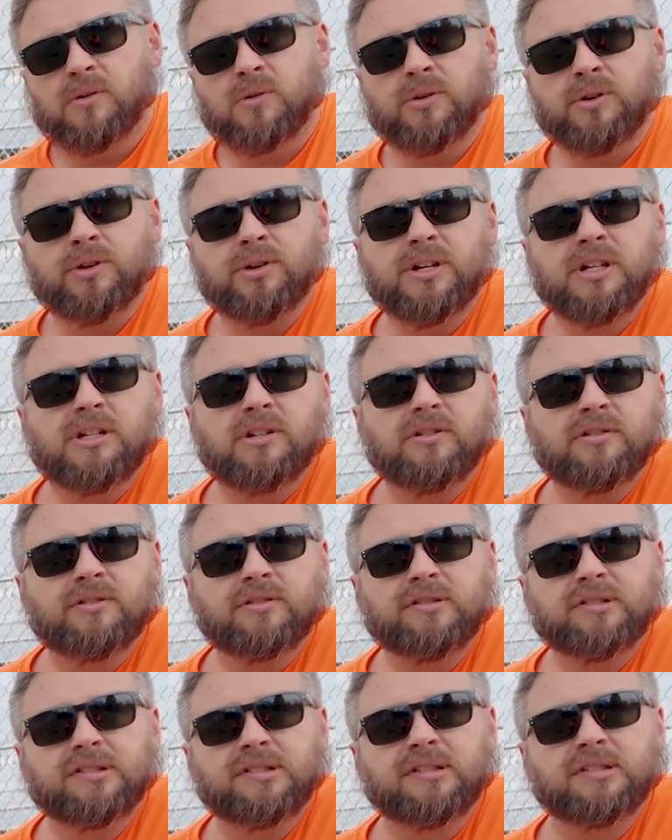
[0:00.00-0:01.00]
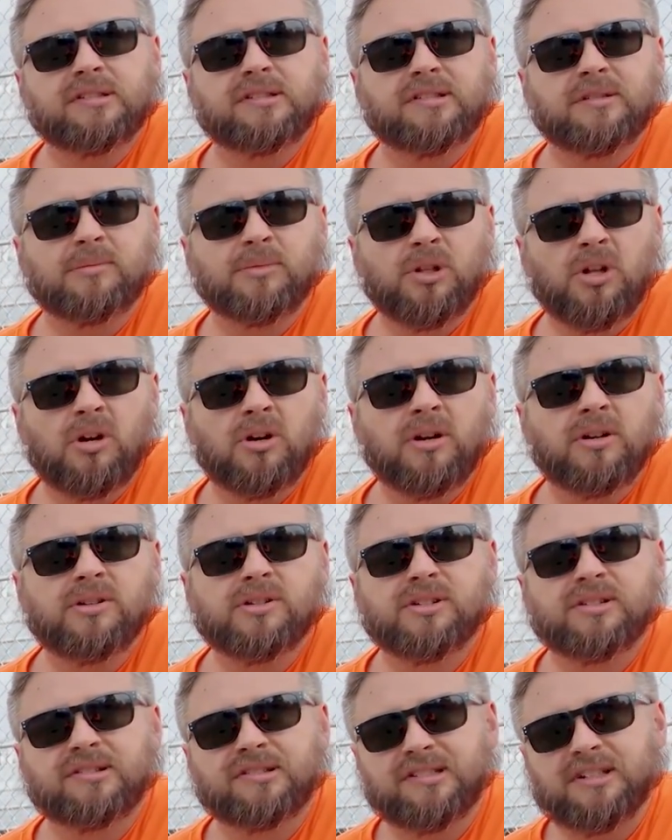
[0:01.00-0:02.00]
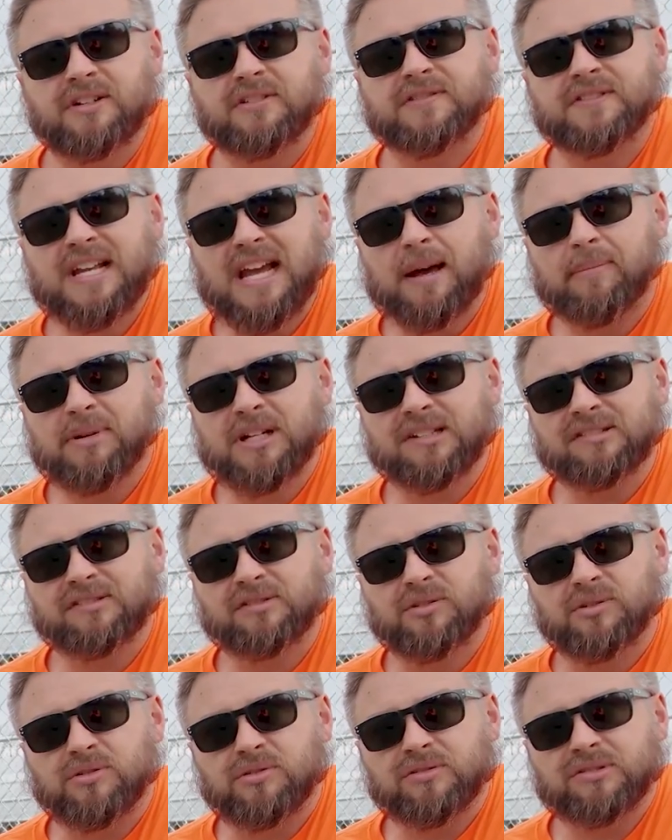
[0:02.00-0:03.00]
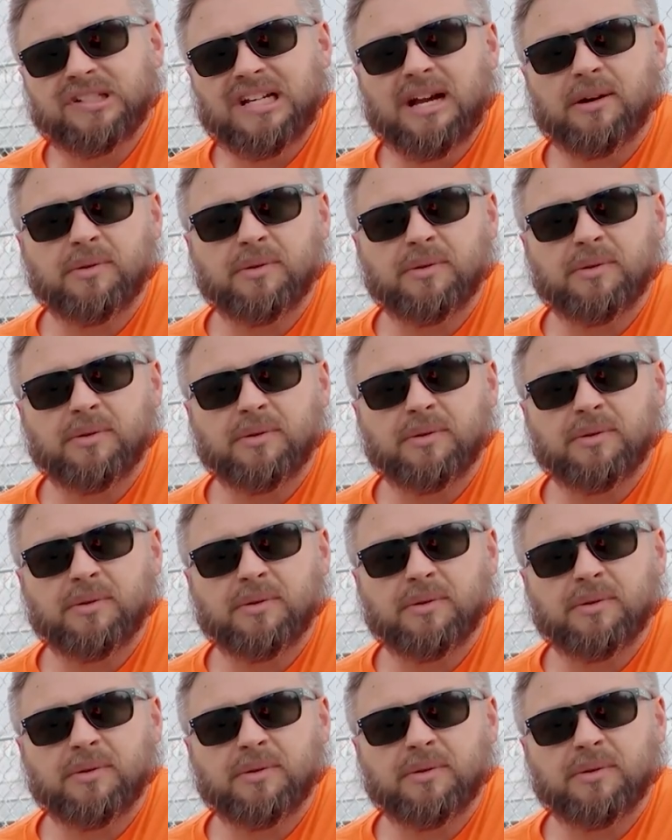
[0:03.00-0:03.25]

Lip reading: or you can use some large self-tapping screws.